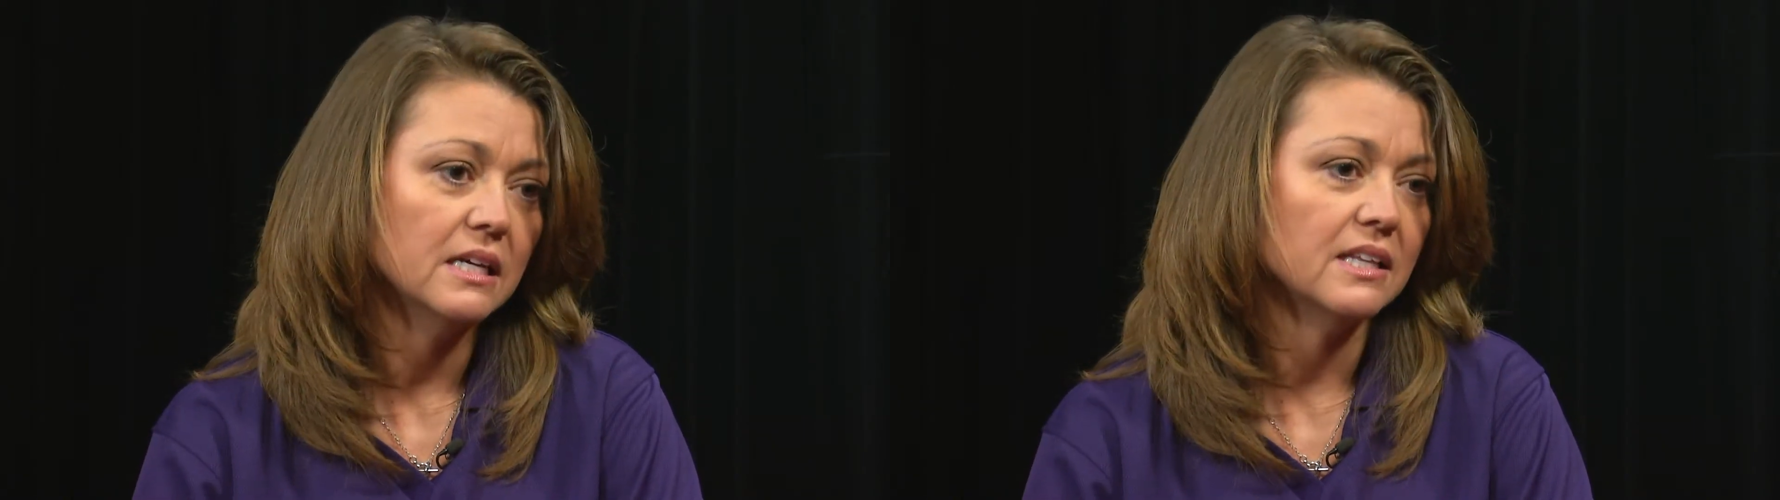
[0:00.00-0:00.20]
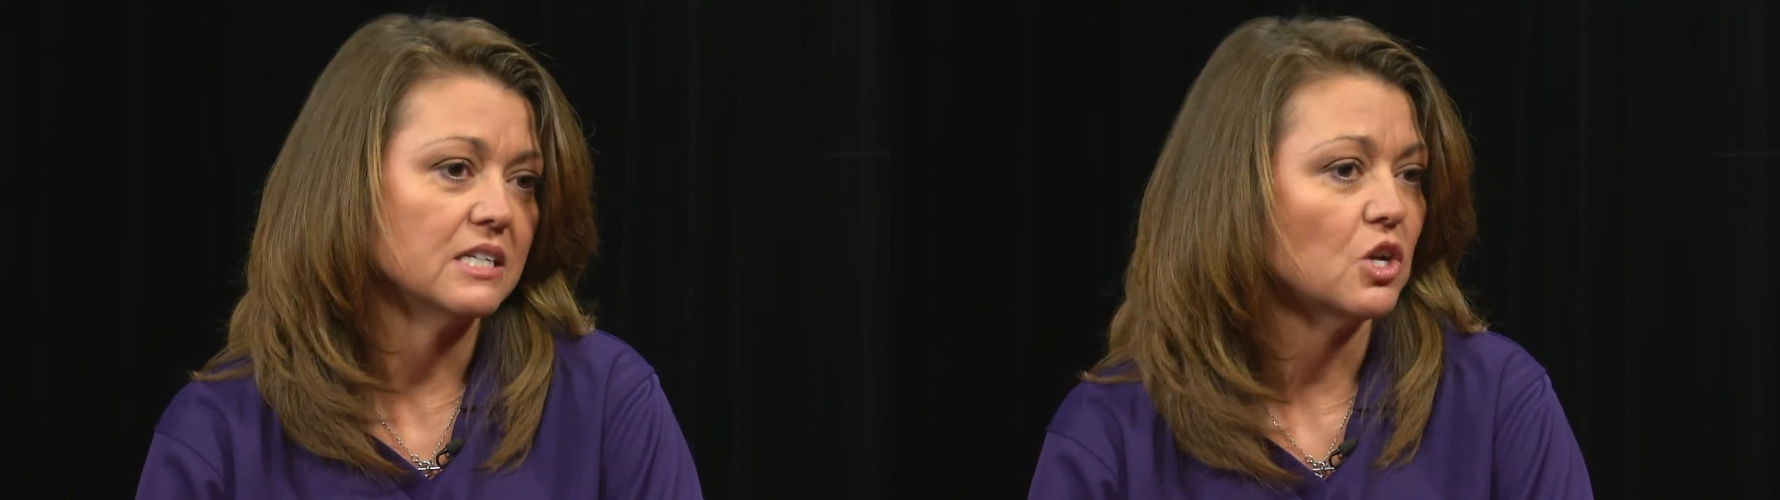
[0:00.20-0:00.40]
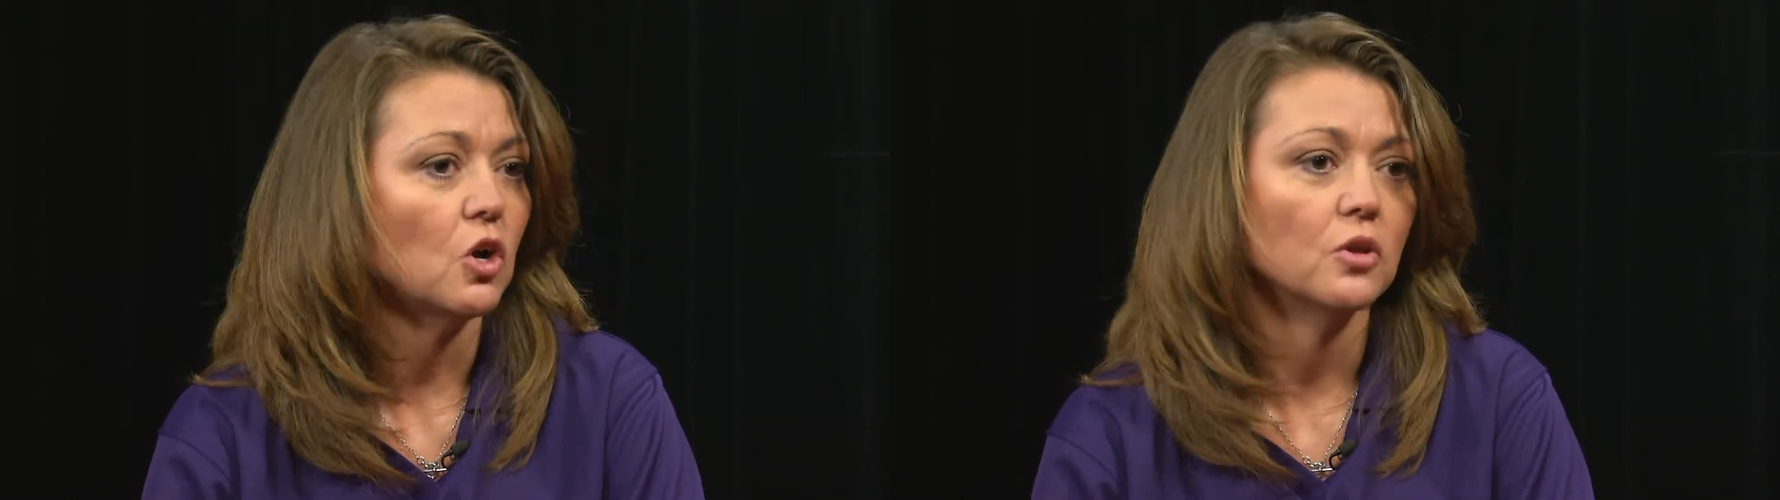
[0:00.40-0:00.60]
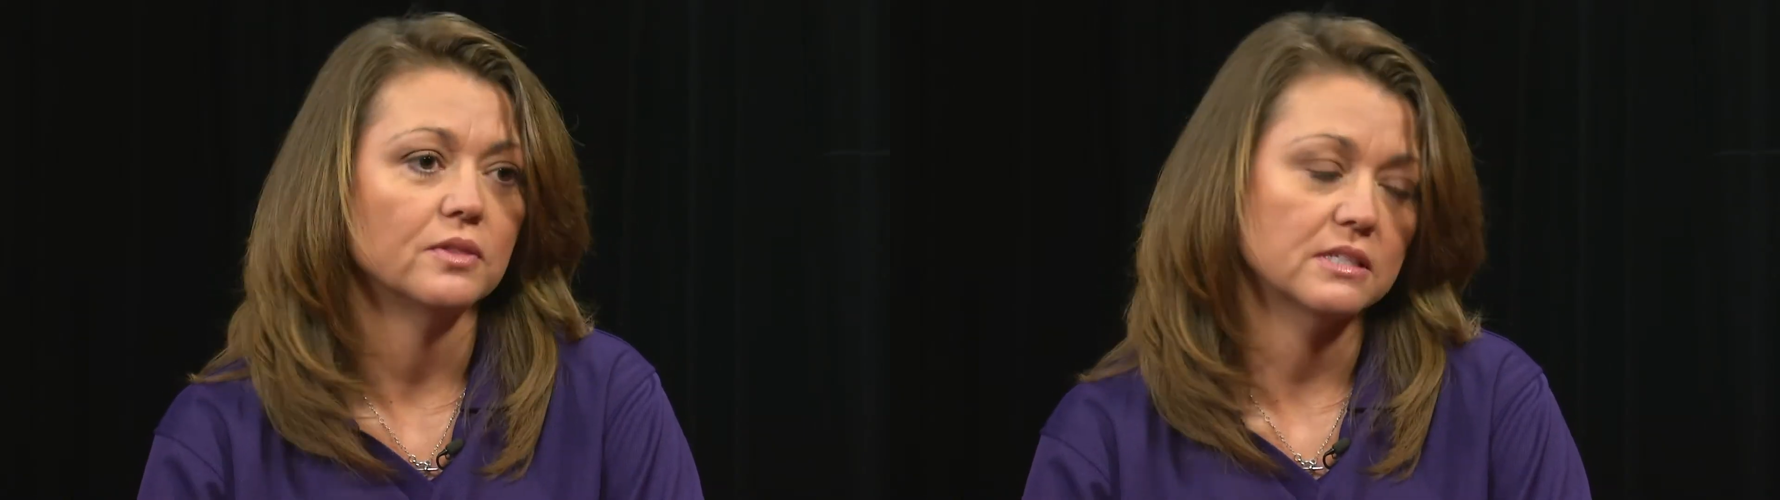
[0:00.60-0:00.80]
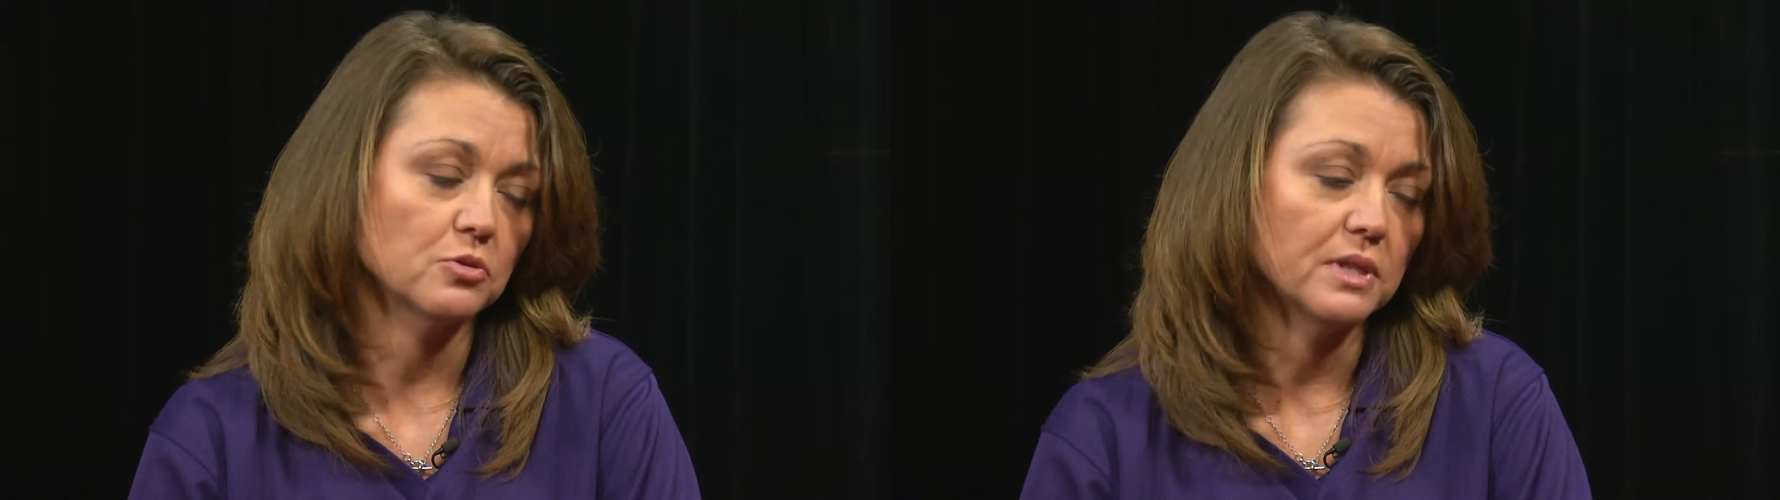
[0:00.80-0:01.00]
That's all
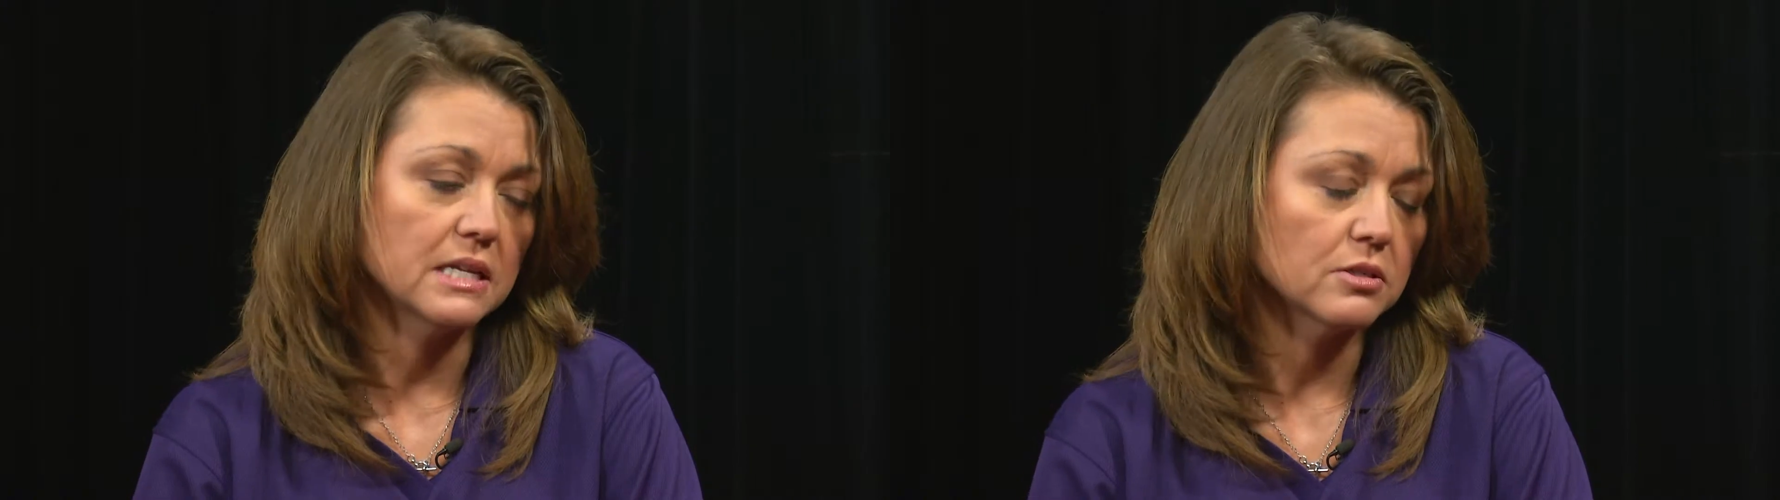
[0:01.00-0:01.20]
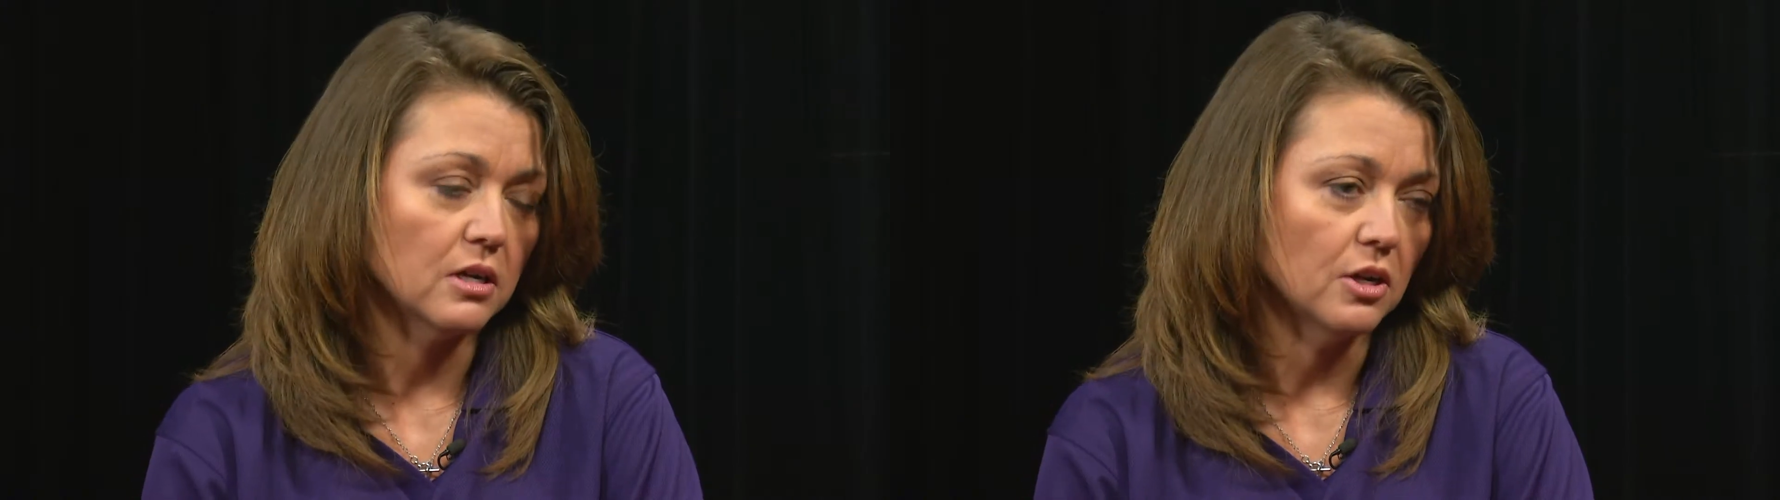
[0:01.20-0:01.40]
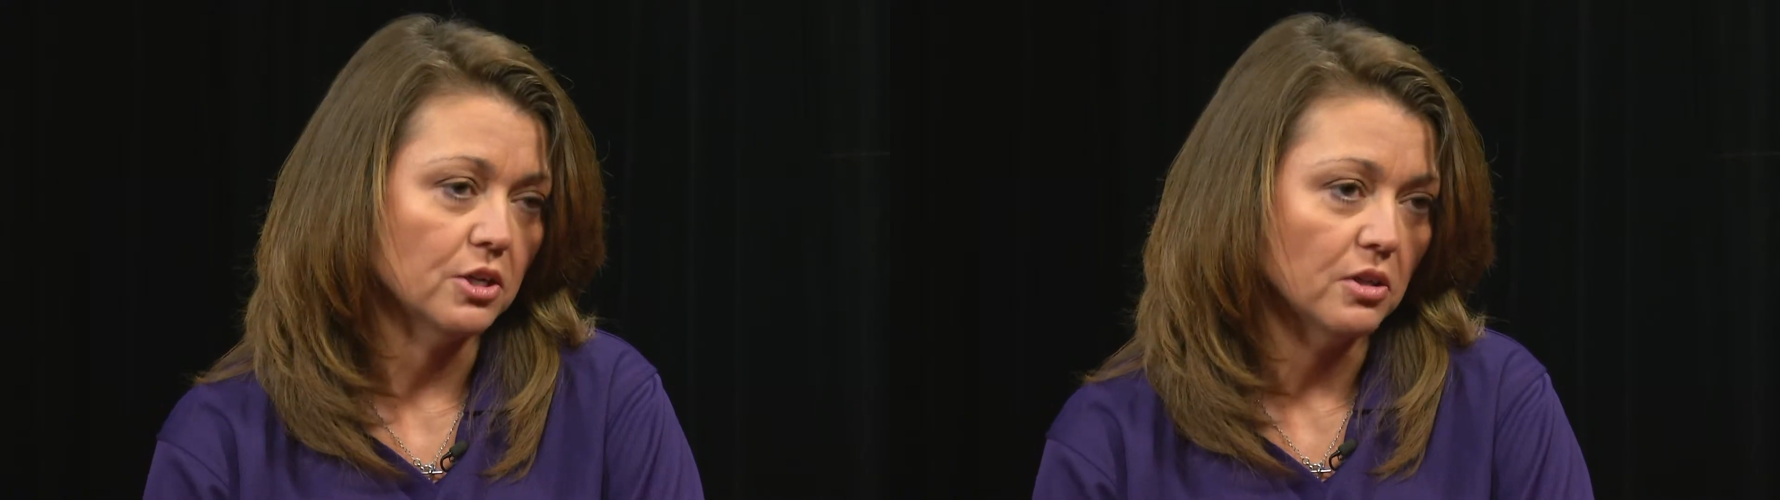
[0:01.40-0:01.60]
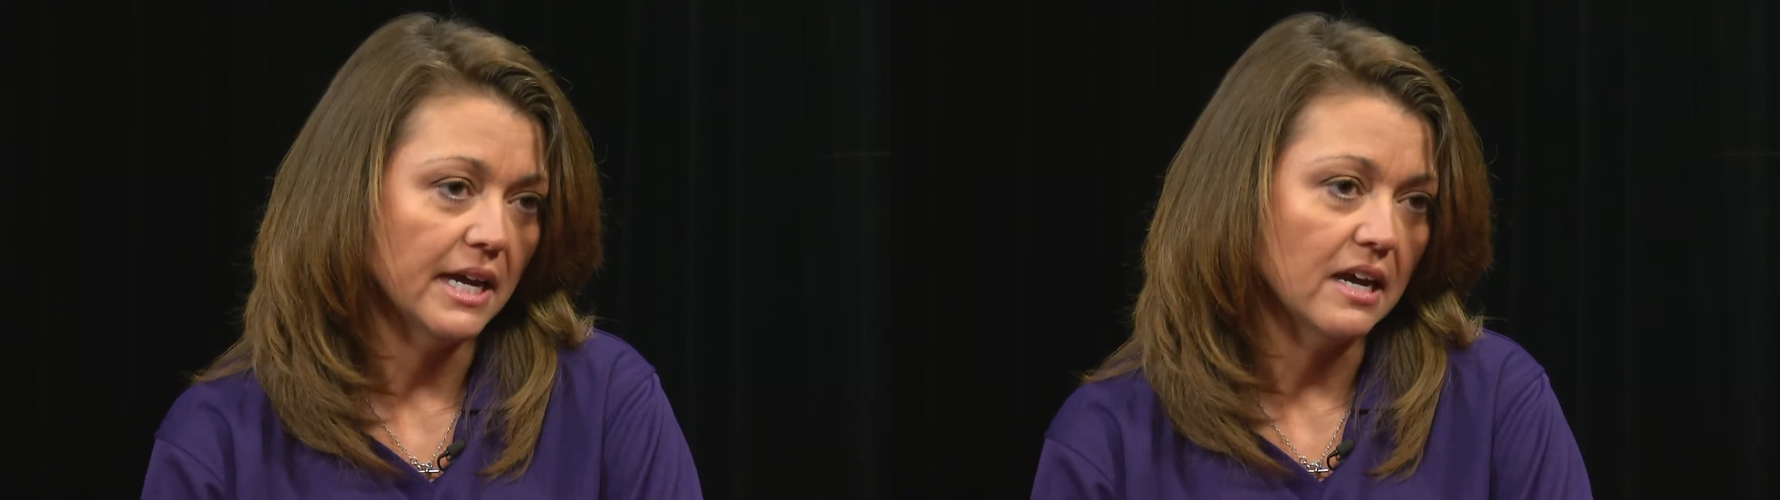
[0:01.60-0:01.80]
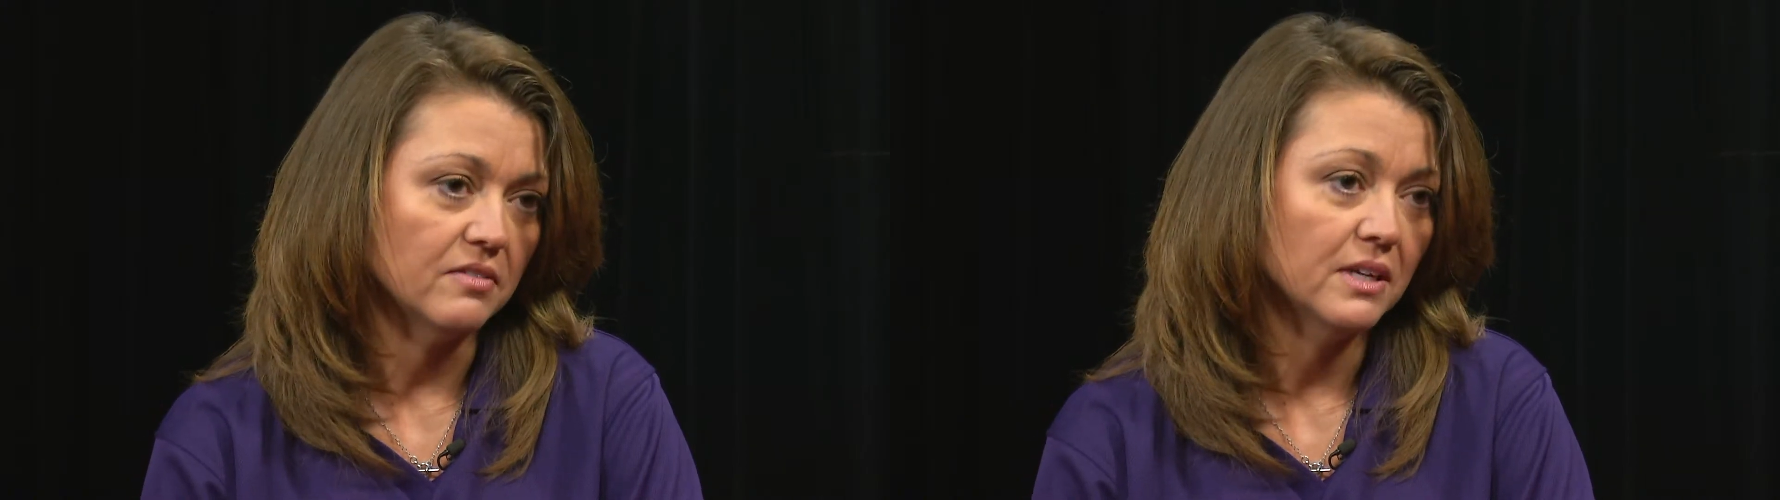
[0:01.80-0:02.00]
you'll
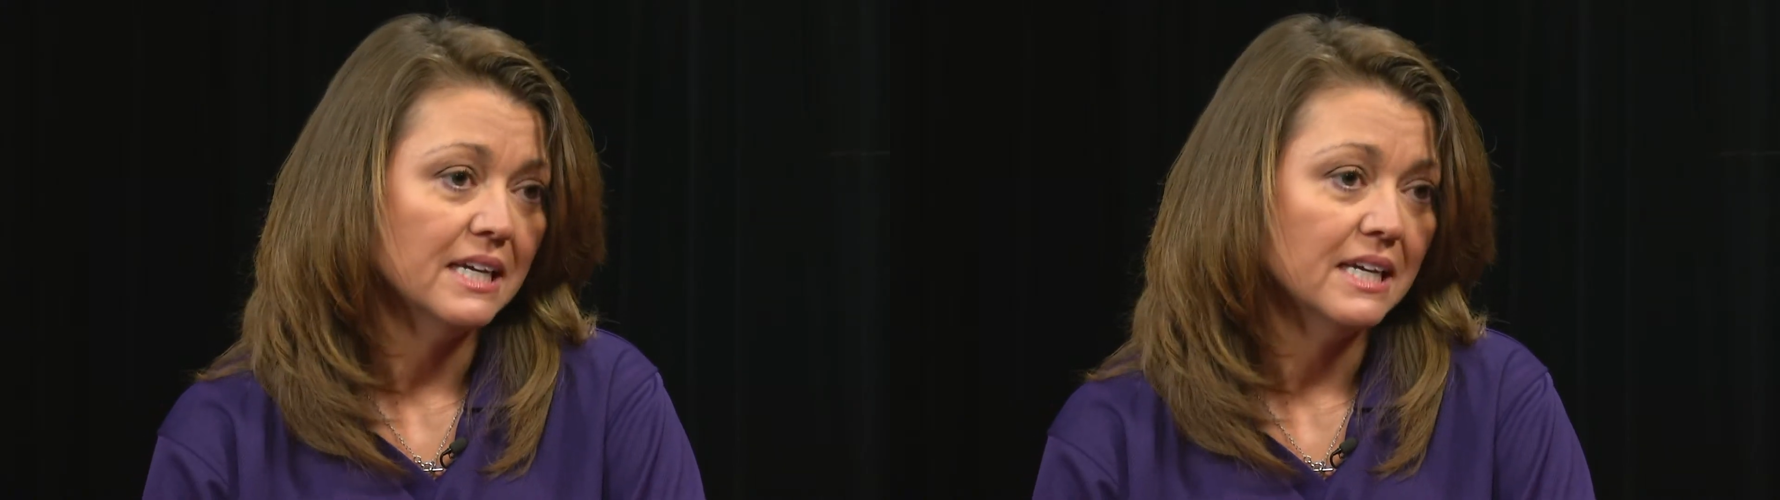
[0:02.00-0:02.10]
have.